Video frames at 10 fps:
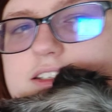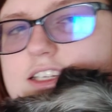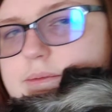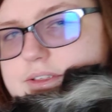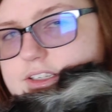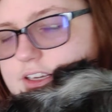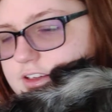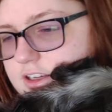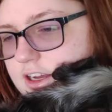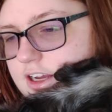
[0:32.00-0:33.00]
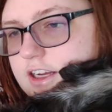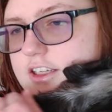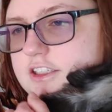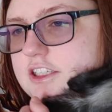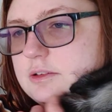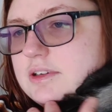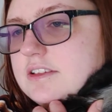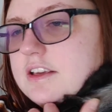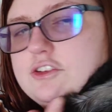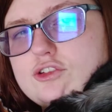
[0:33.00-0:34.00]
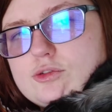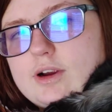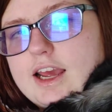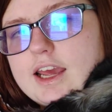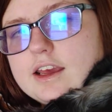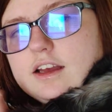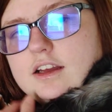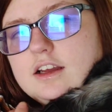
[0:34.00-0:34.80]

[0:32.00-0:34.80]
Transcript: Miss Tipsy. Uh, she was a stray.